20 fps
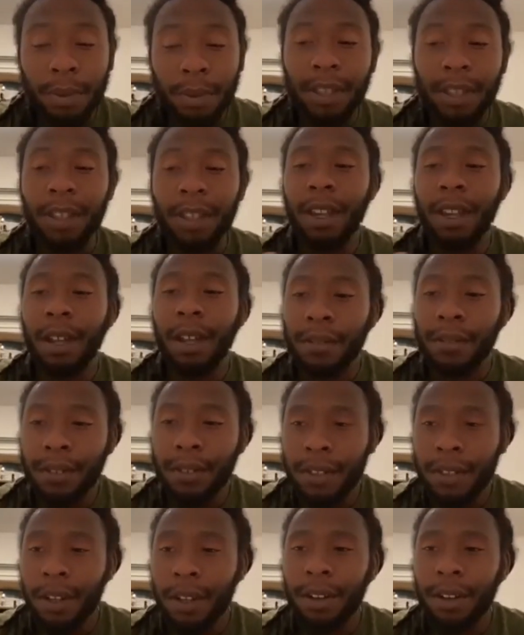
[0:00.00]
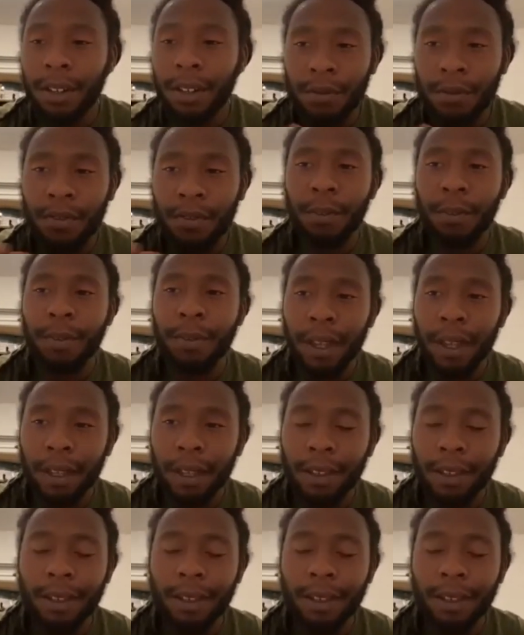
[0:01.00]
but the love started from, like,